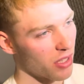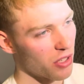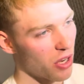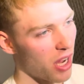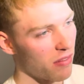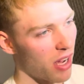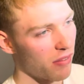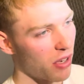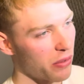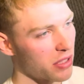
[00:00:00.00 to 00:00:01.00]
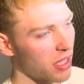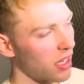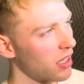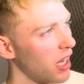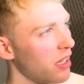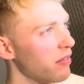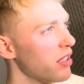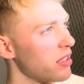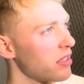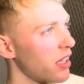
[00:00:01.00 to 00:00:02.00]
You know, I've always kind of had a
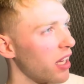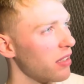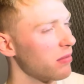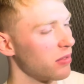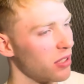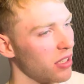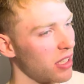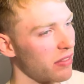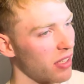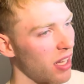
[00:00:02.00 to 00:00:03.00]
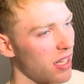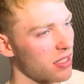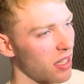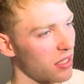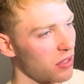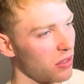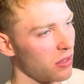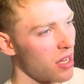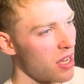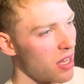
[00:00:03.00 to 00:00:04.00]
versatile game. You know, even at
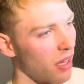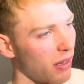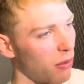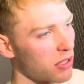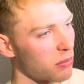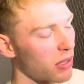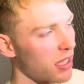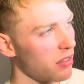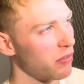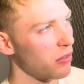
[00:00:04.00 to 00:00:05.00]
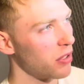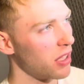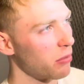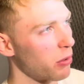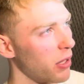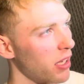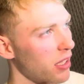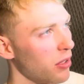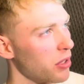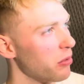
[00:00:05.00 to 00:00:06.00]
SIU, if I wasn't playing the four and we wanted to
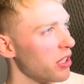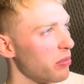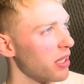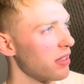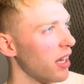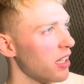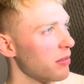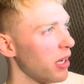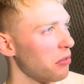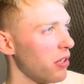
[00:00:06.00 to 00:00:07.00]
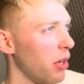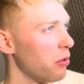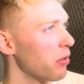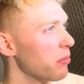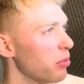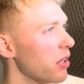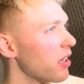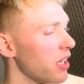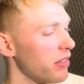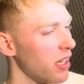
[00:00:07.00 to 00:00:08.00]
go with a really big lineup, I would run point
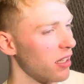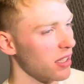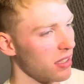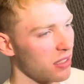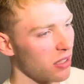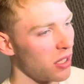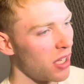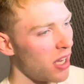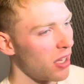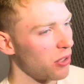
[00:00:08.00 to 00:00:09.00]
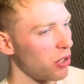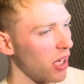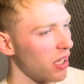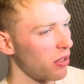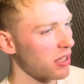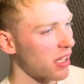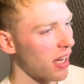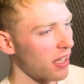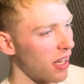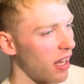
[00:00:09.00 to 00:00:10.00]
guard every now and then. So, you know, I'd always
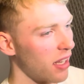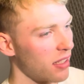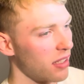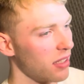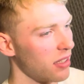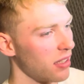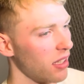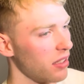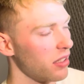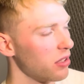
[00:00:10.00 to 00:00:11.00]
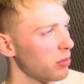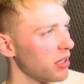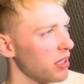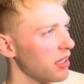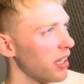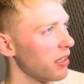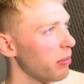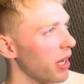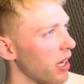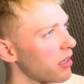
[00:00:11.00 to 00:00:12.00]
kind of had a little bit of that
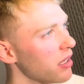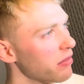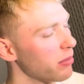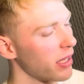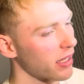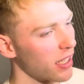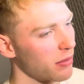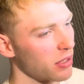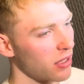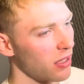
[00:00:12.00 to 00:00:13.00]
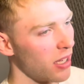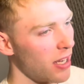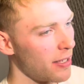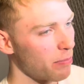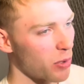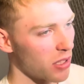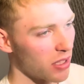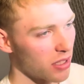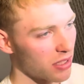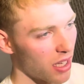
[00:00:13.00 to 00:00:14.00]
background for my game. So, you know,
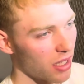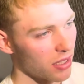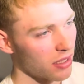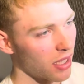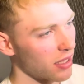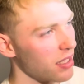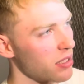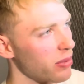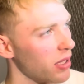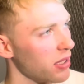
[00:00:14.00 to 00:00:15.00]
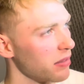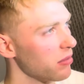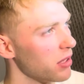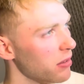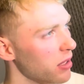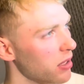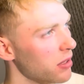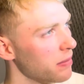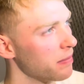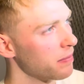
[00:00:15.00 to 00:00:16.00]
it's not that surprising for me.